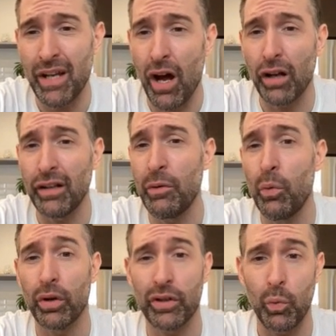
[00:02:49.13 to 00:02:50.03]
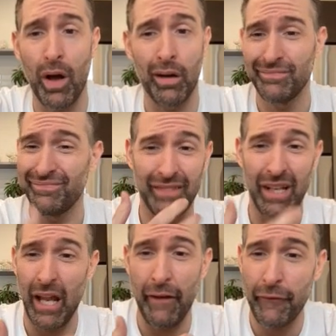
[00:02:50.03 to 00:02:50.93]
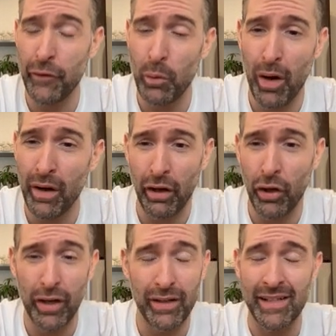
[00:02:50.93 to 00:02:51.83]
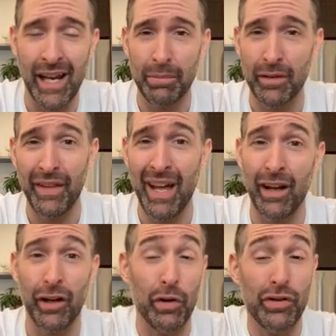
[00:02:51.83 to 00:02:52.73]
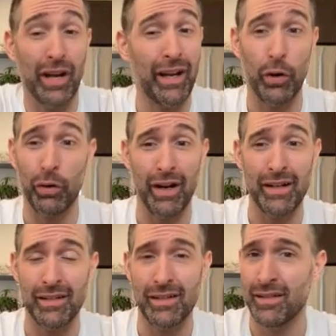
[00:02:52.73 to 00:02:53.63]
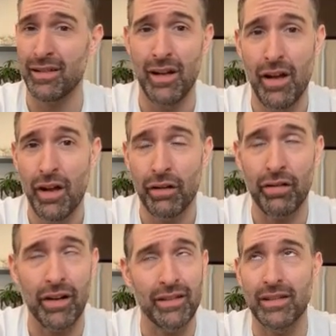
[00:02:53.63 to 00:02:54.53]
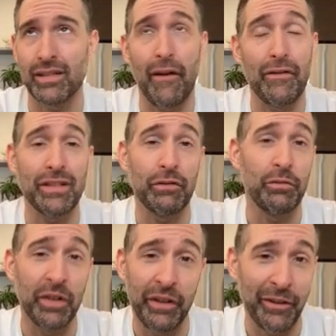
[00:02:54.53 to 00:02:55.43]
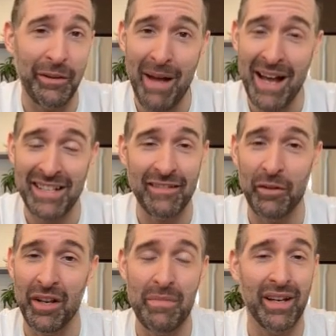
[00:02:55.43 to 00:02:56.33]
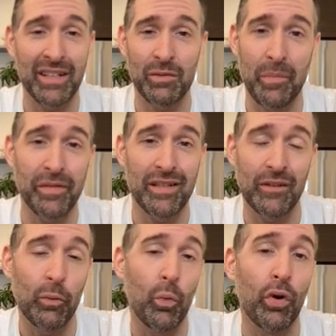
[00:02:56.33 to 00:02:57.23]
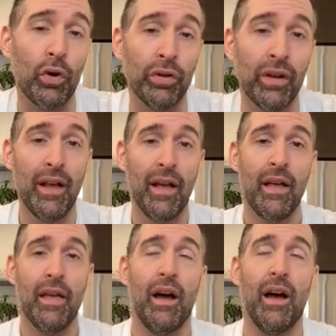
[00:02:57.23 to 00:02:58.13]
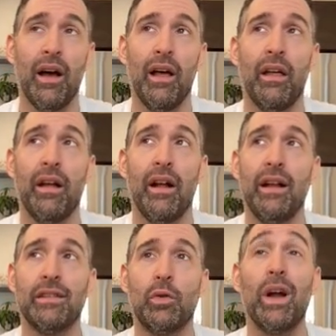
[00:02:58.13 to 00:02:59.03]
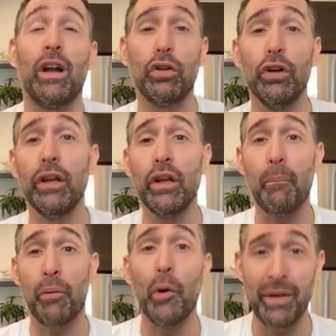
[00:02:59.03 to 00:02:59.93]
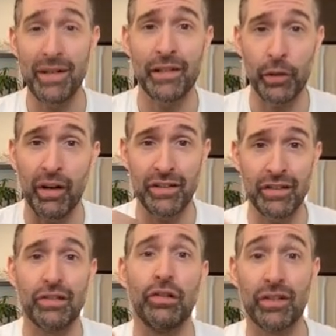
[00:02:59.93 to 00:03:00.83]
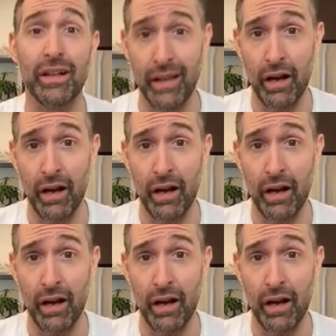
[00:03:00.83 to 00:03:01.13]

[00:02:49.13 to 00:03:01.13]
ugly works well. If you want a good example of that, go check out Craigslist. Craigslist is obviously really, really massive, one of the biggest websites in the world. It's quite clearly on purpose that Craigslist looks like that,